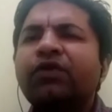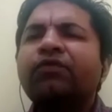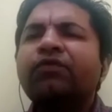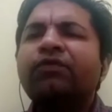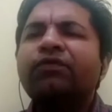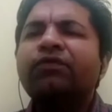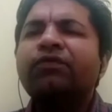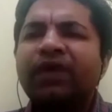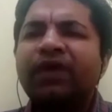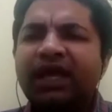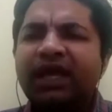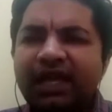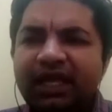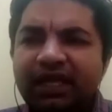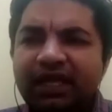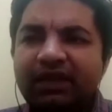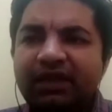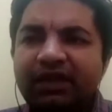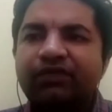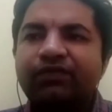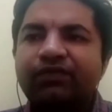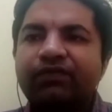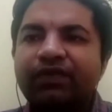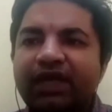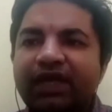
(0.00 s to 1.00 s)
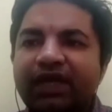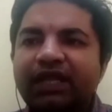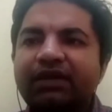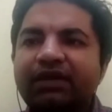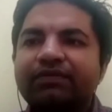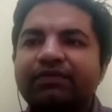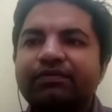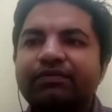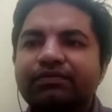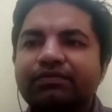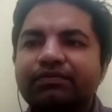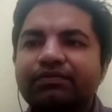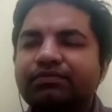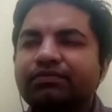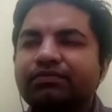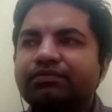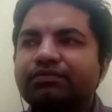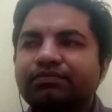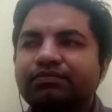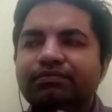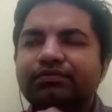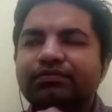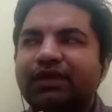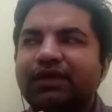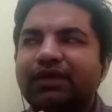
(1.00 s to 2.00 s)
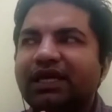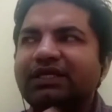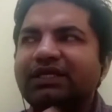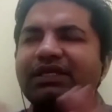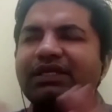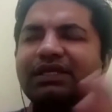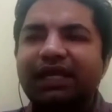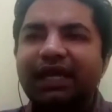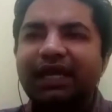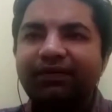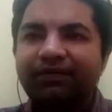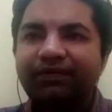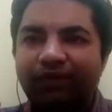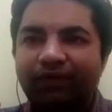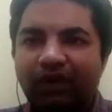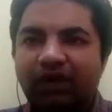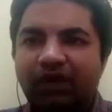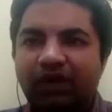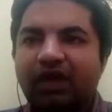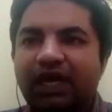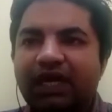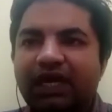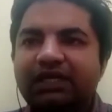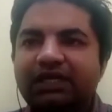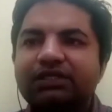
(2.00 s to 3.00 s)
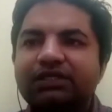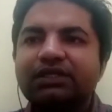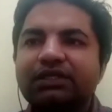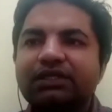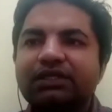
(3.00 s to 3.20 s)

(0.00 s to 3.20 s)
Very, very, I think they have knowledge.